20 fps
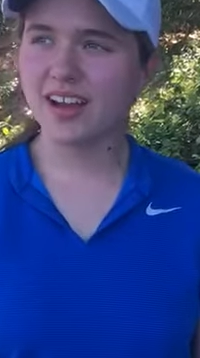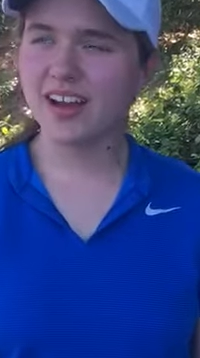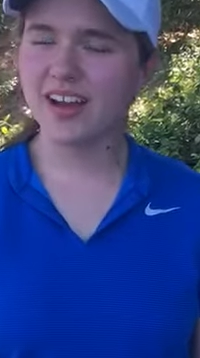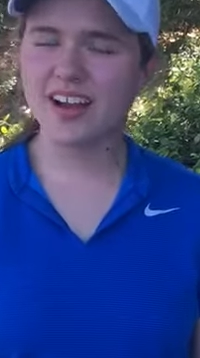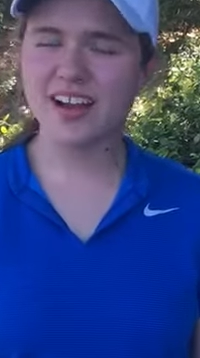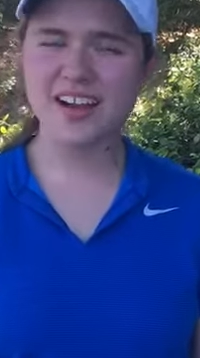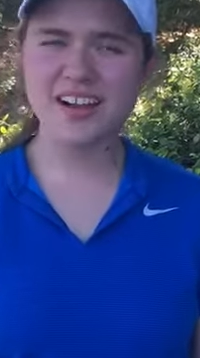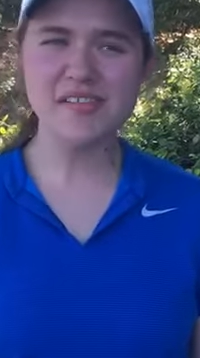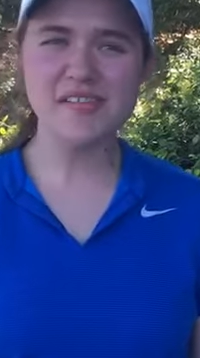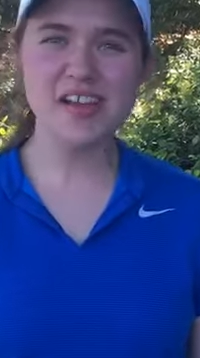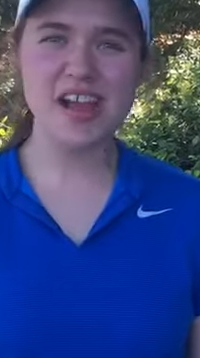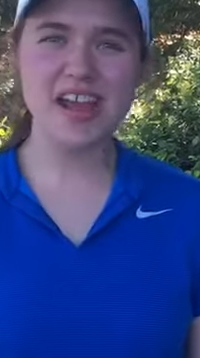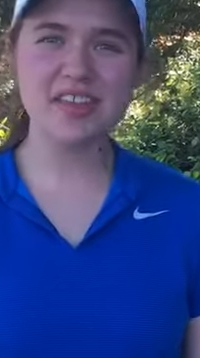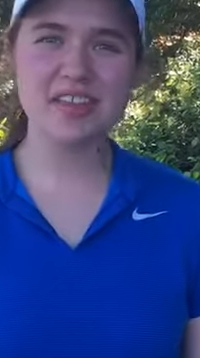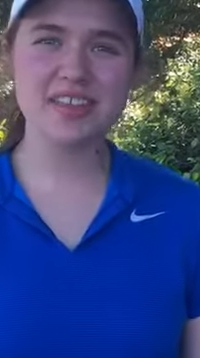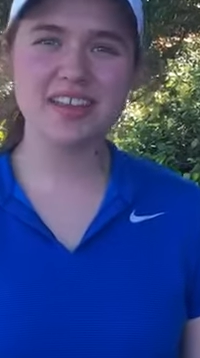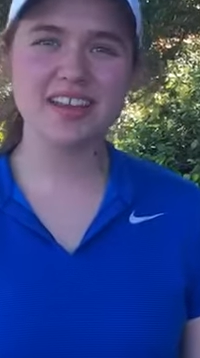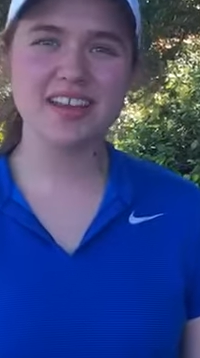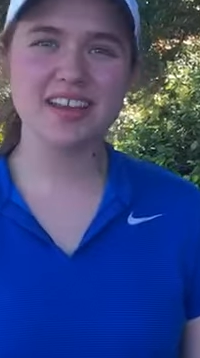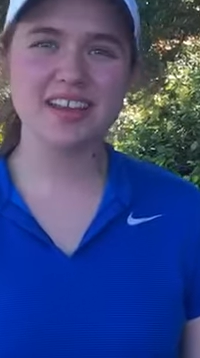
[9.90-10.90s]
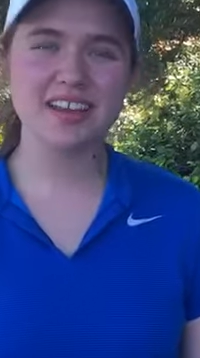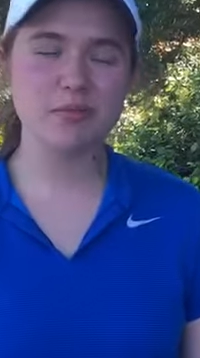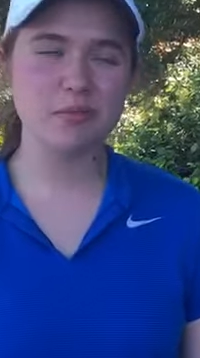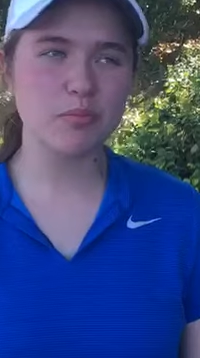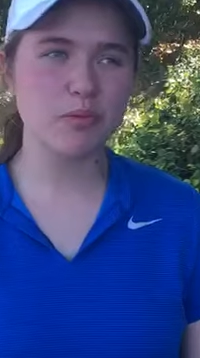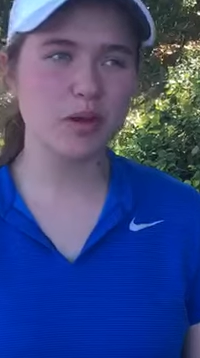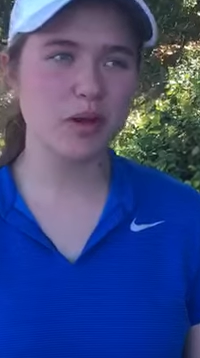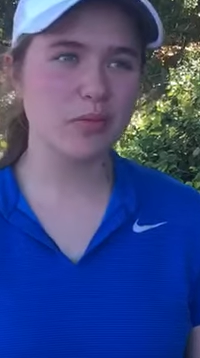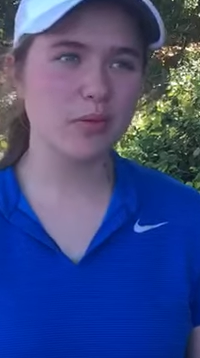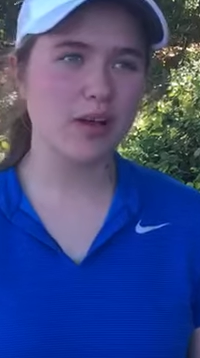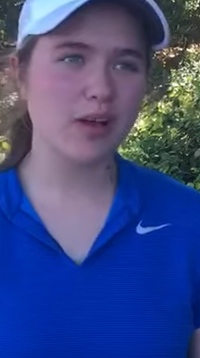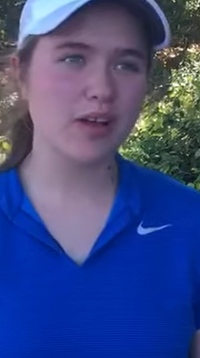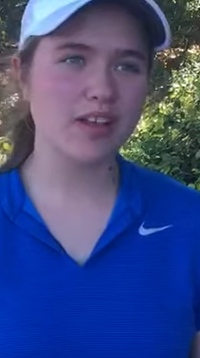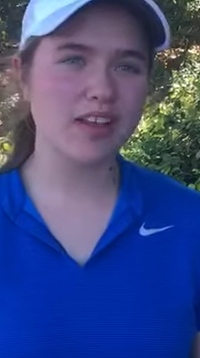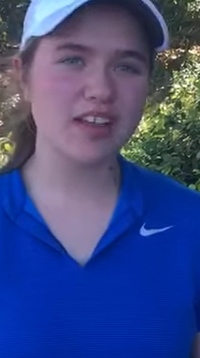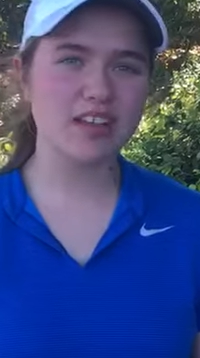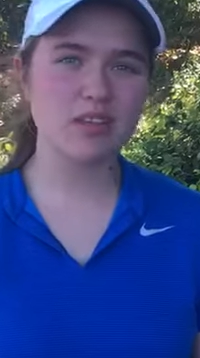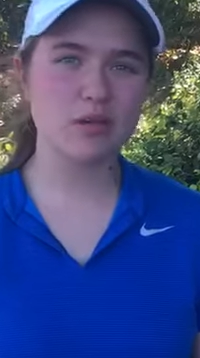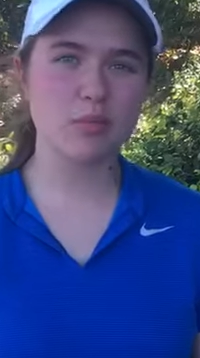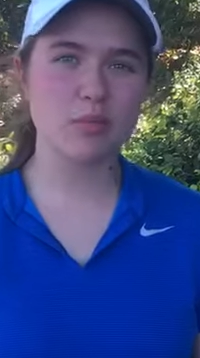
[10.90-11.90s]
Um, I think I did pretty well. I
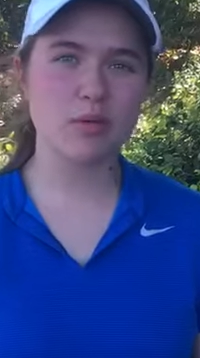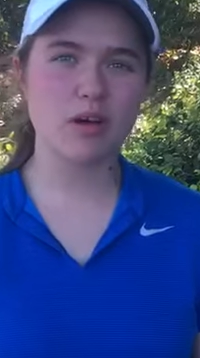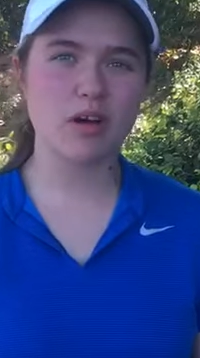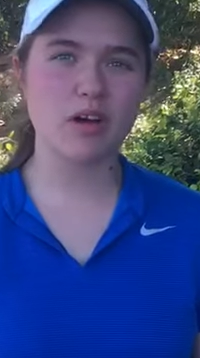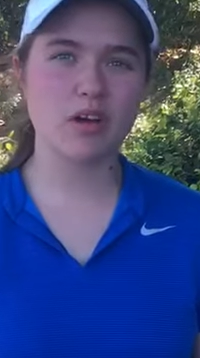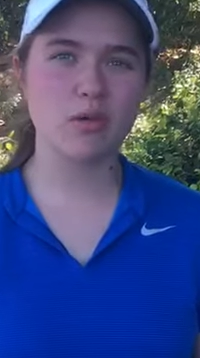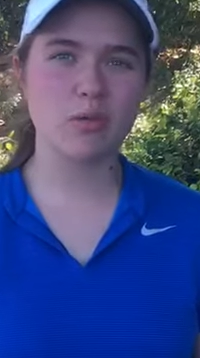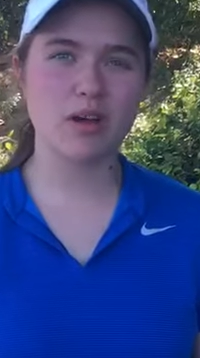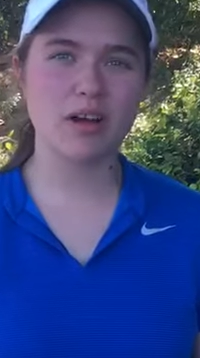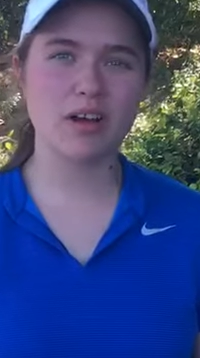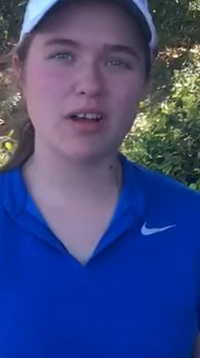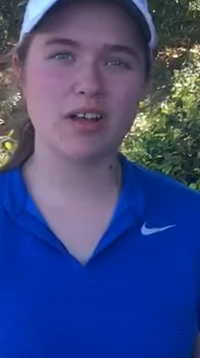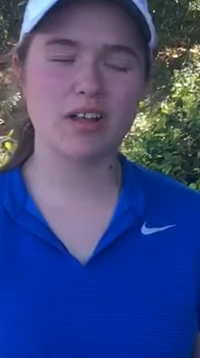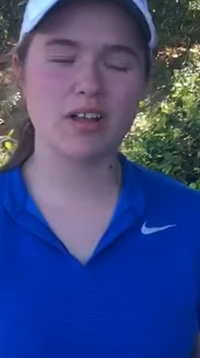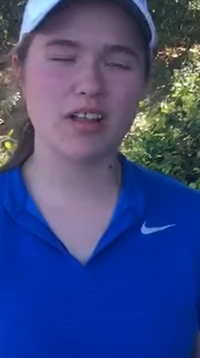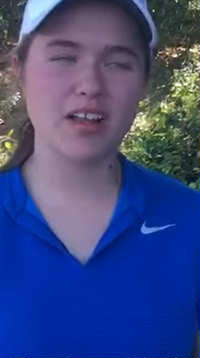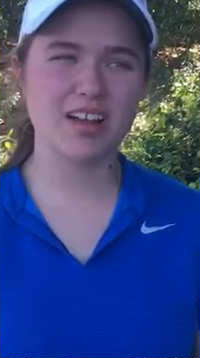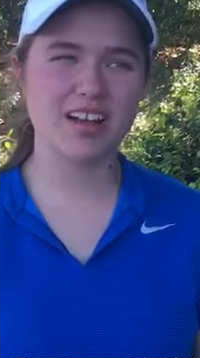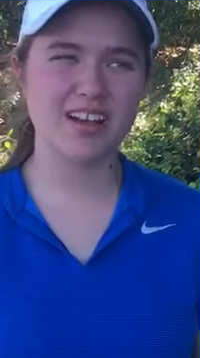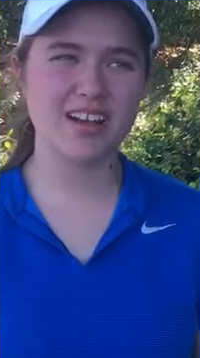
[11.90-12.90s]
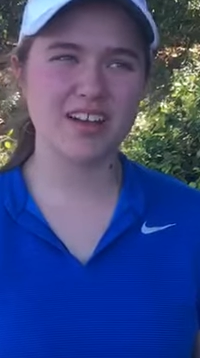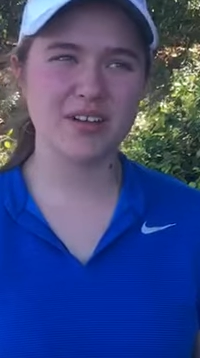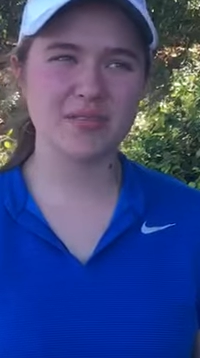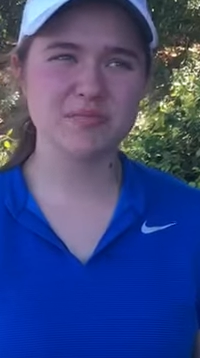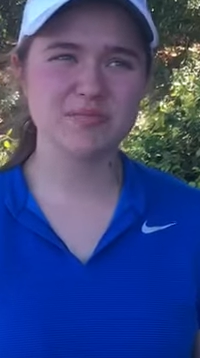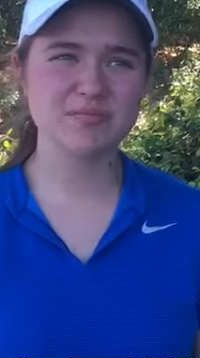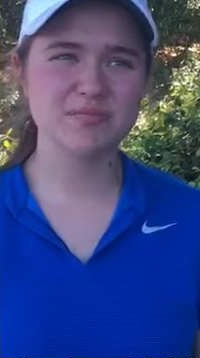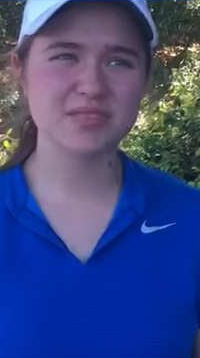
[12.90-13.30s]
hit the ball well. Uh,